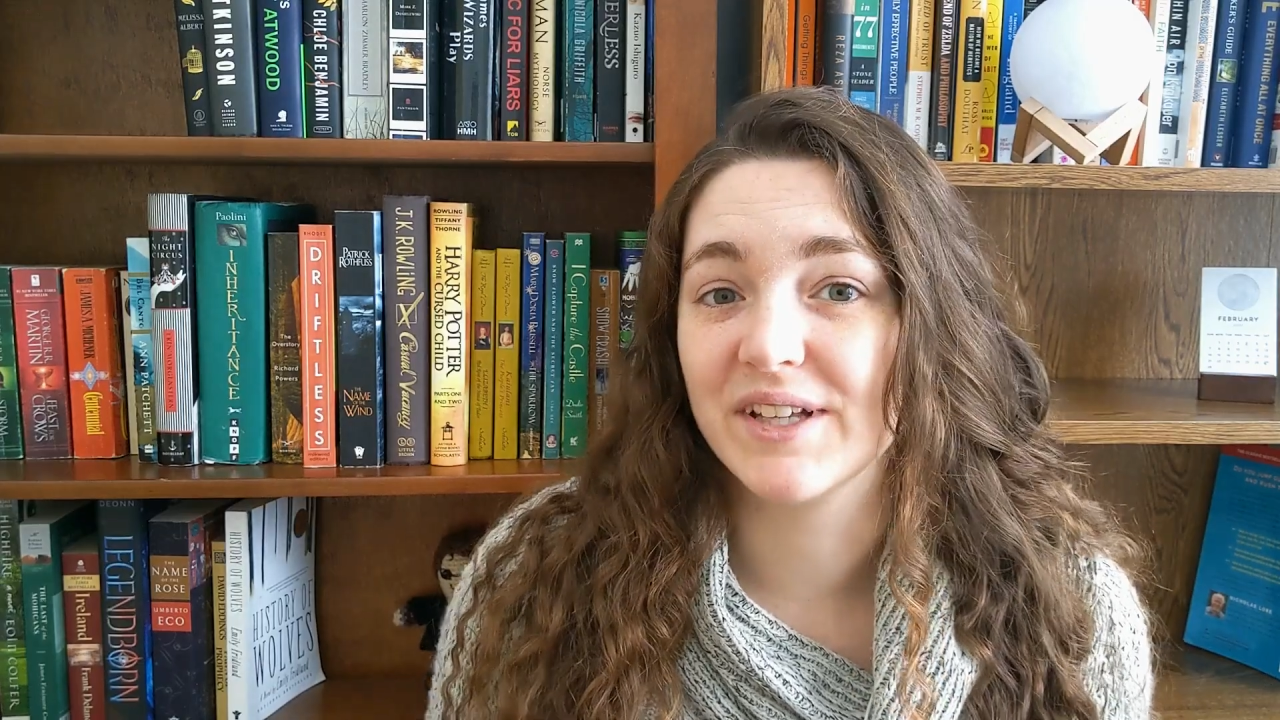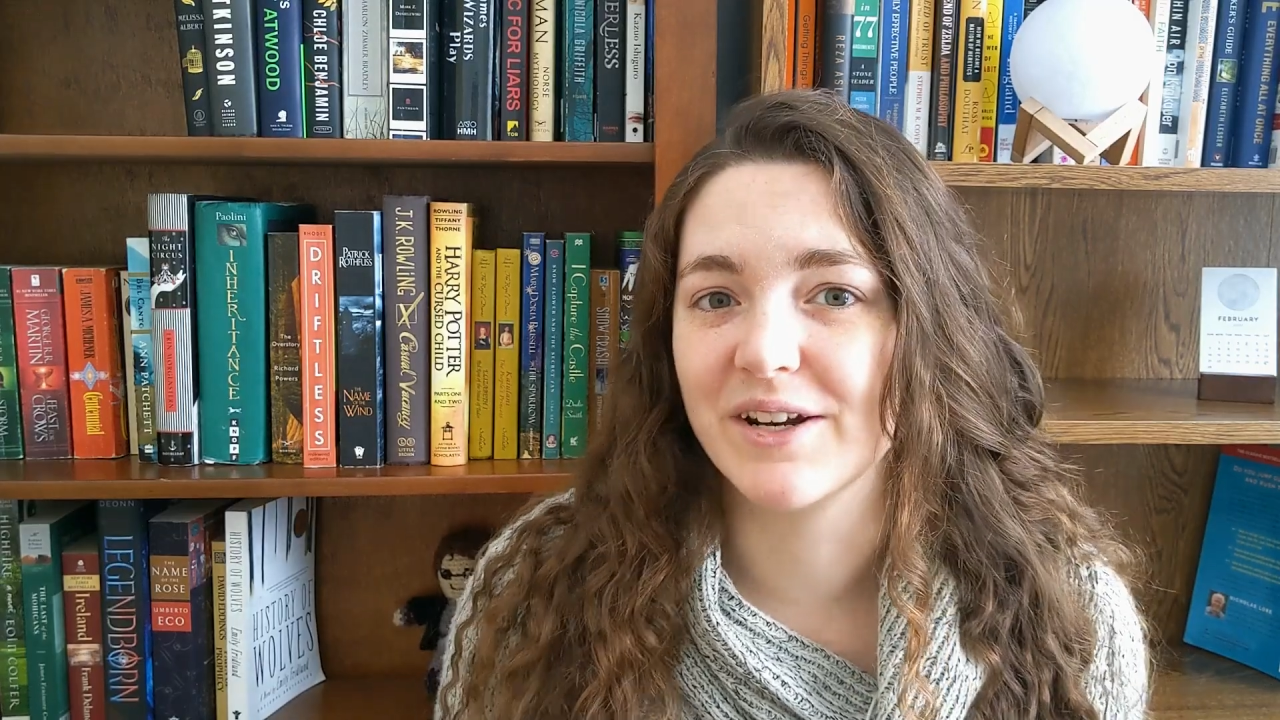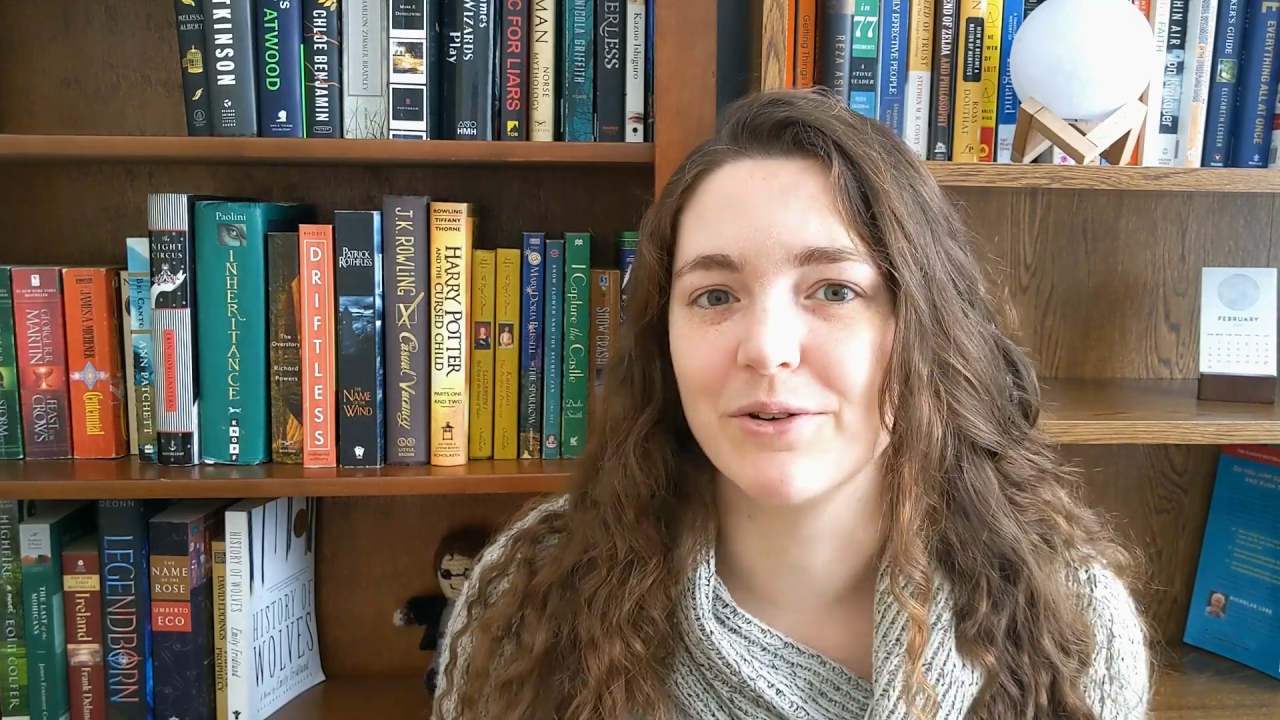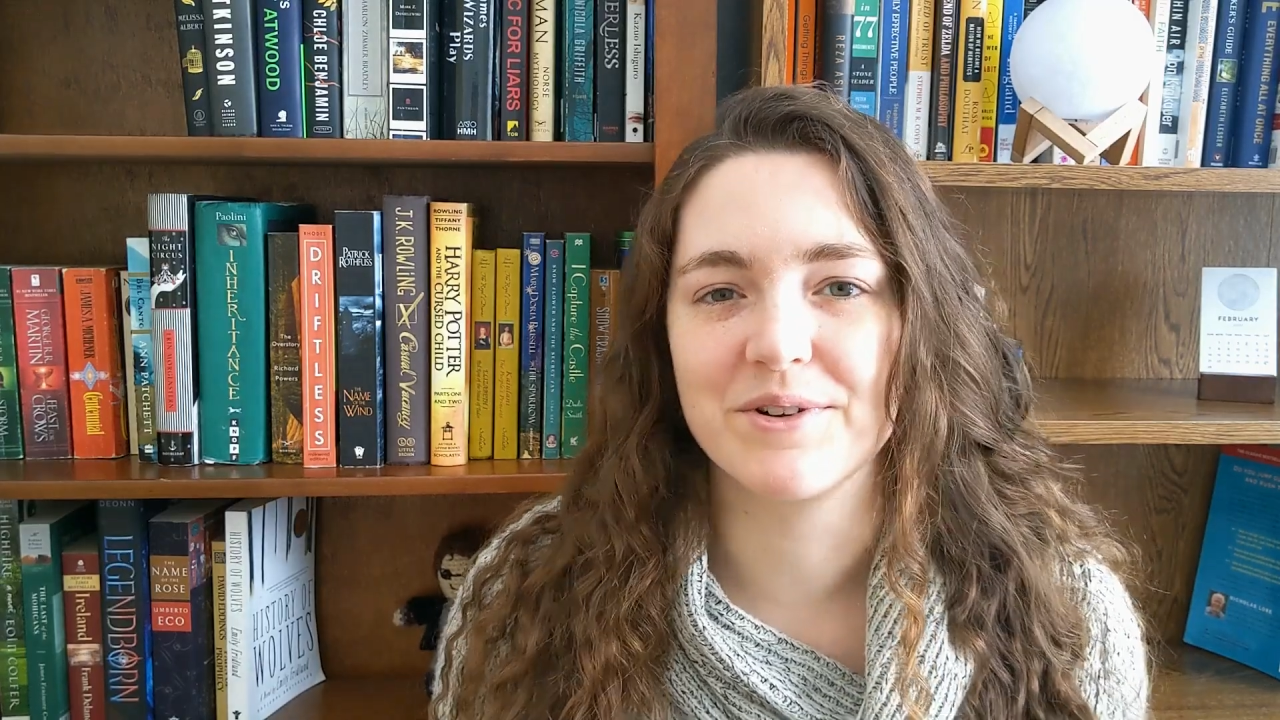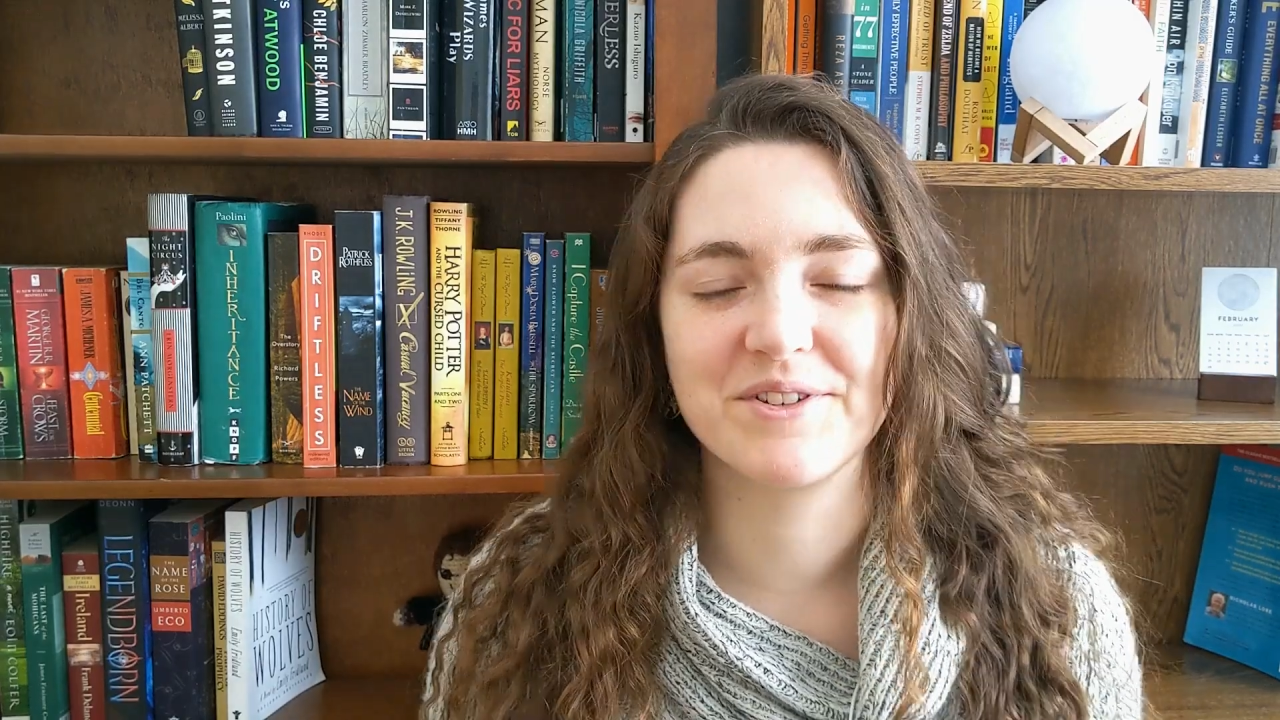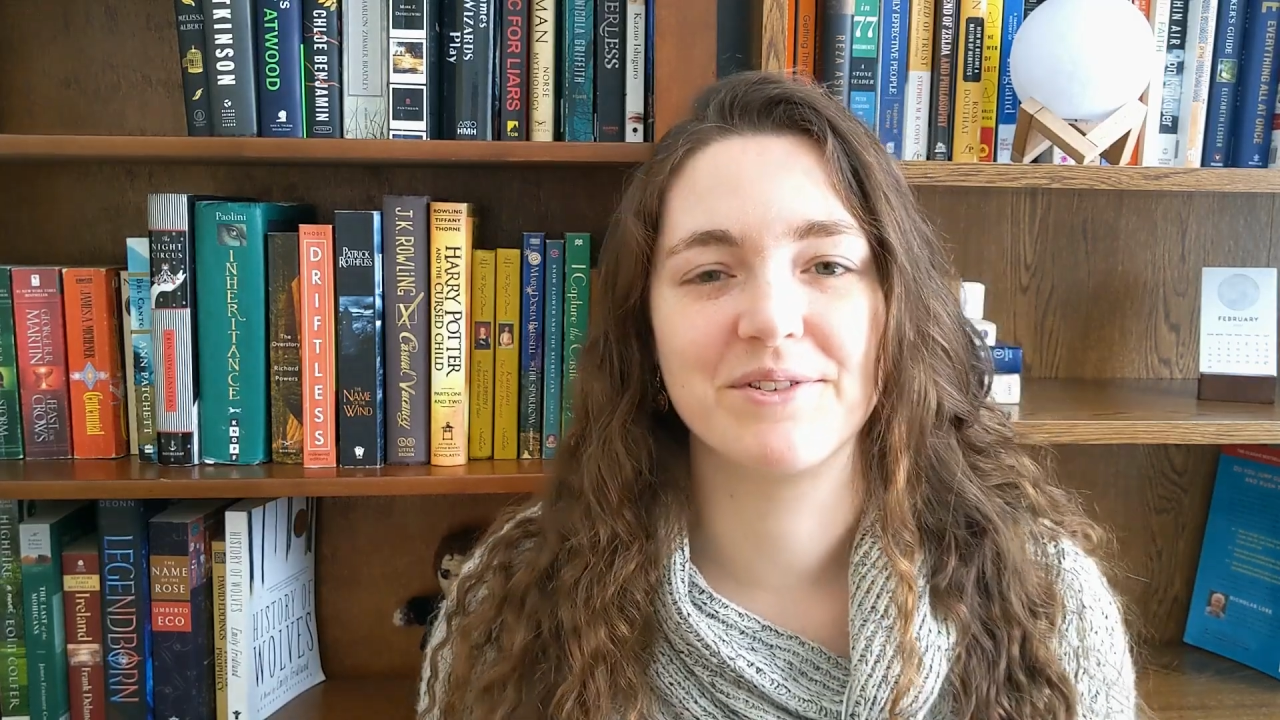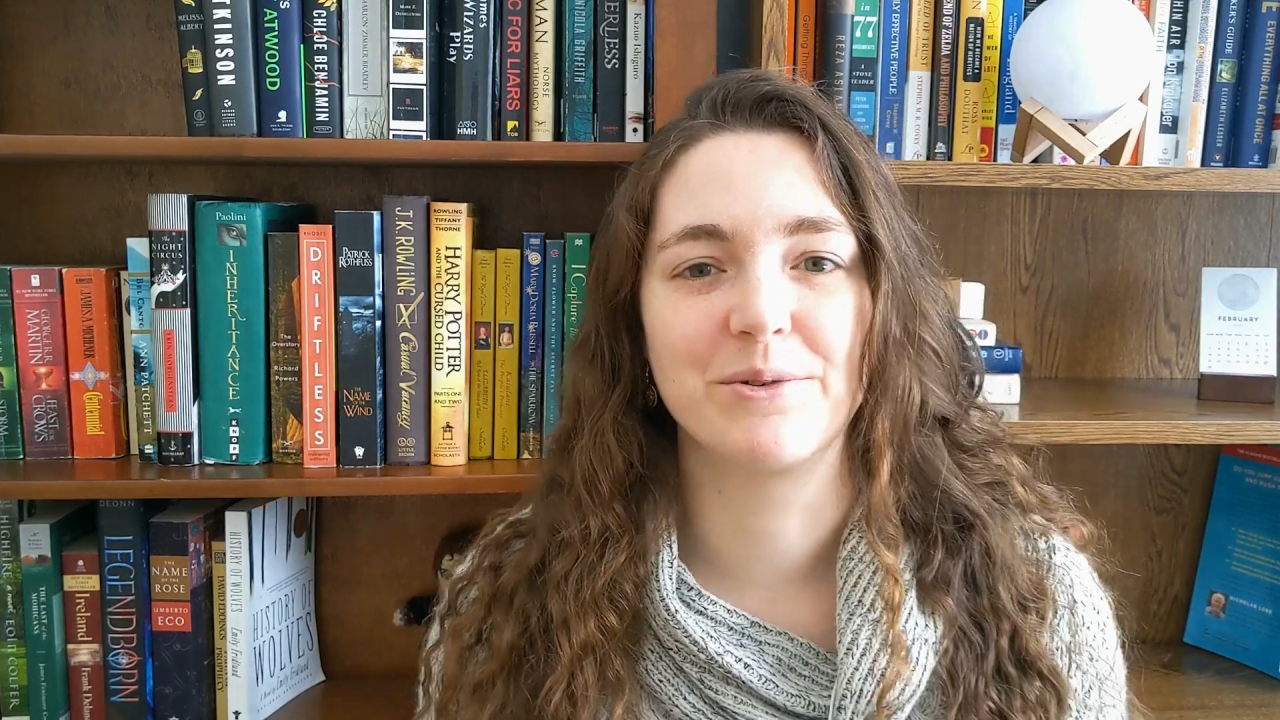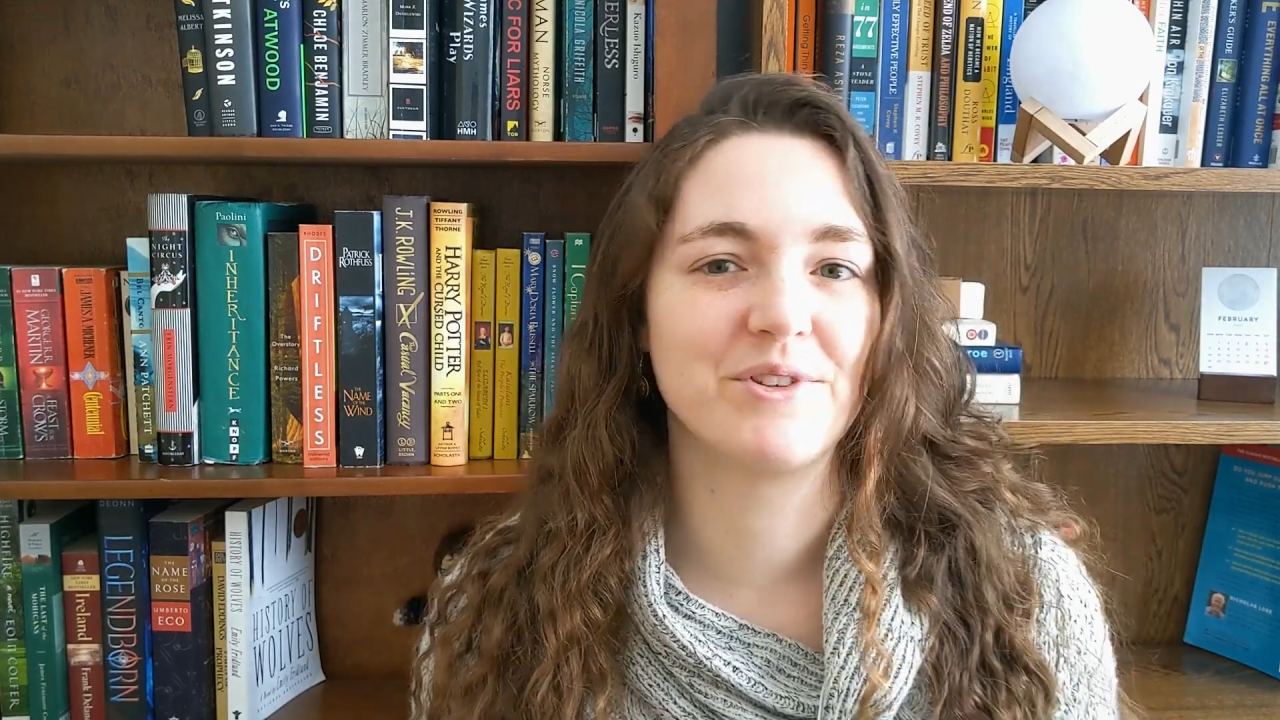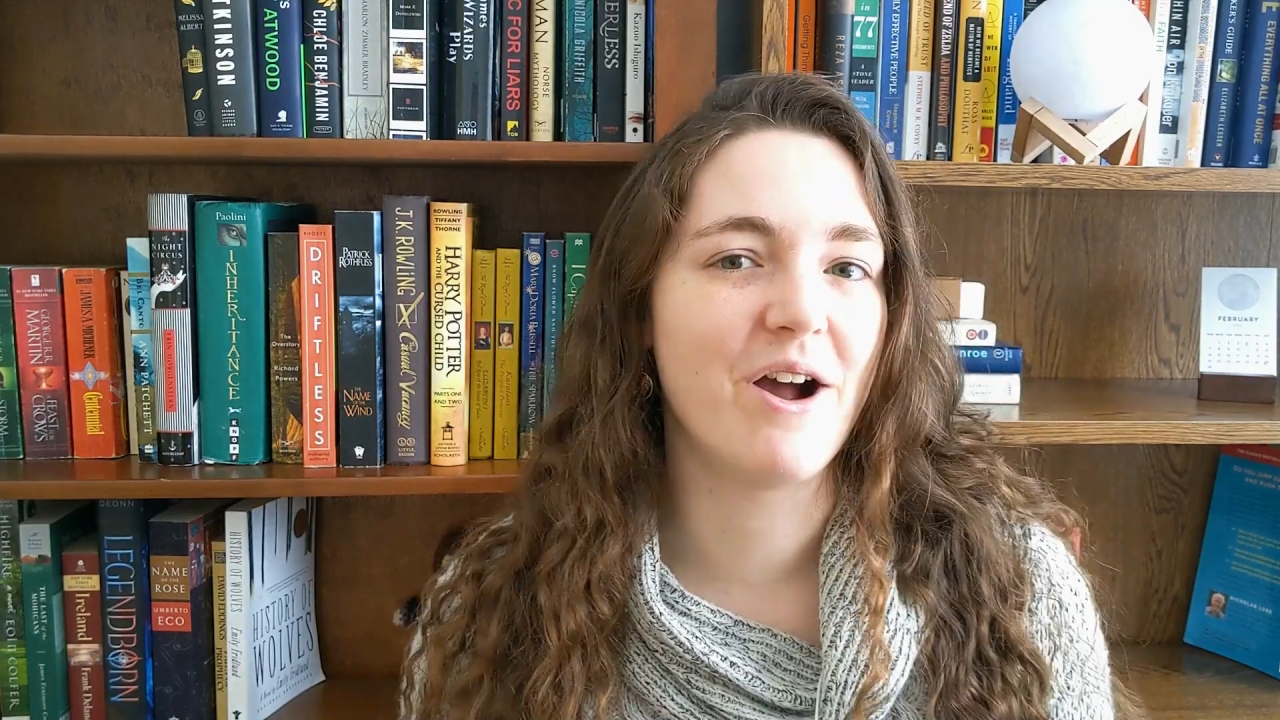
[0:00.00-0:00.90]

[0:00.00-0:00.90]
Plato or